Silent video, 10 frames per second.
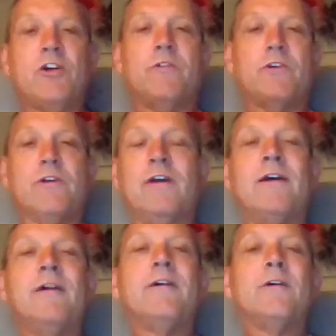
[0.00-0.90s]
of it
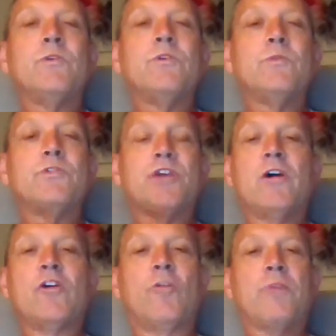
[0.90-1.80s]
was so
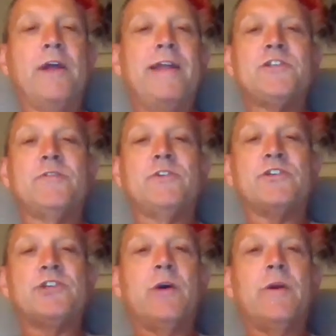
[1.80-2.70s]
comprehensive and
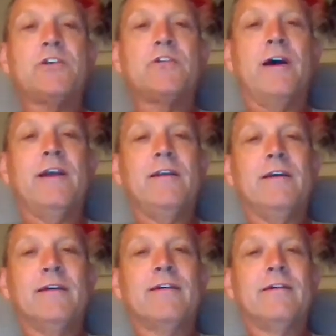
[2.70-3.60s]
so integrated.
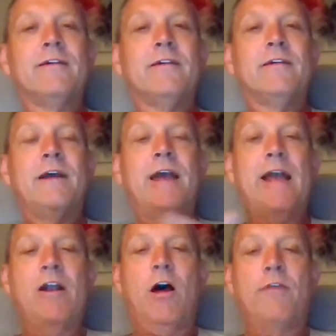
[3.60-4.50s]

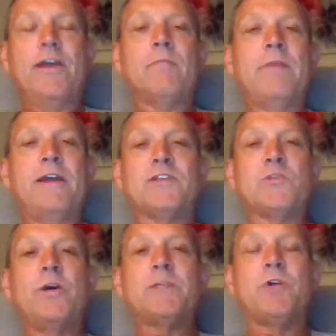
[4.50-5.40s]
And I think it met a
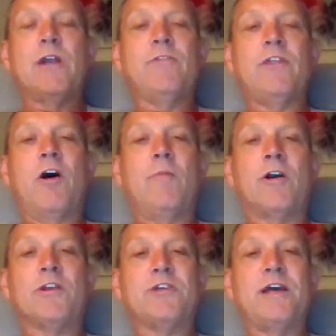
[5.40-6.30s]
sweet spot, even though I might
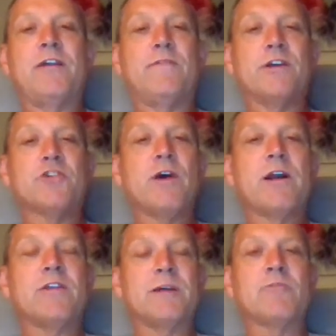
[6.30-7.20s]
have sounded
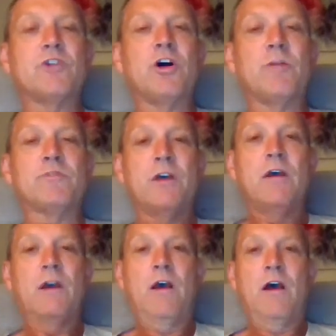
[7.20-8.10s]
frustrated sometimes.
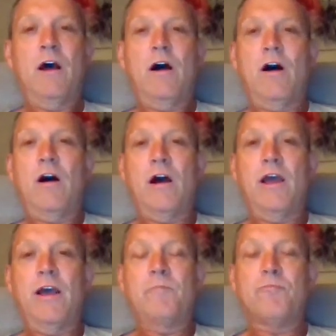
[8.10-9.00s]

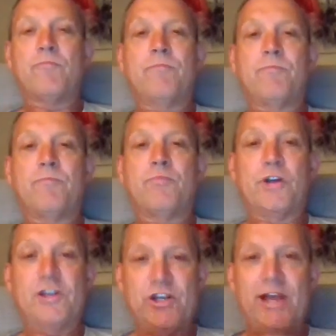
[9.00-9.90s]
I
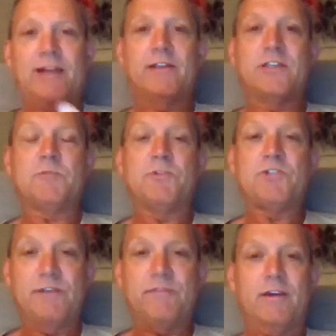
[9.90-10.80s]
appreciated
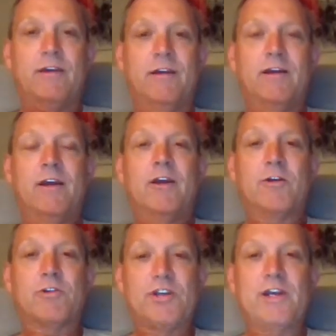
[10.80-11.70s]
specific
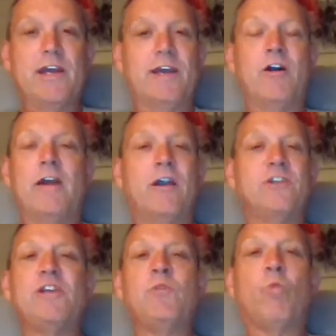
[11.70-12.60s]
critique, and I
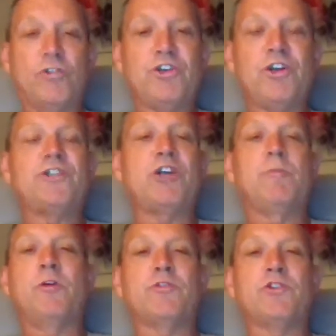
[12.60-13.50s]
didn't want you to tell
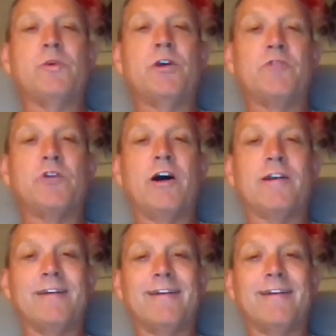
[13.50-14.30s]
me I was doing it right.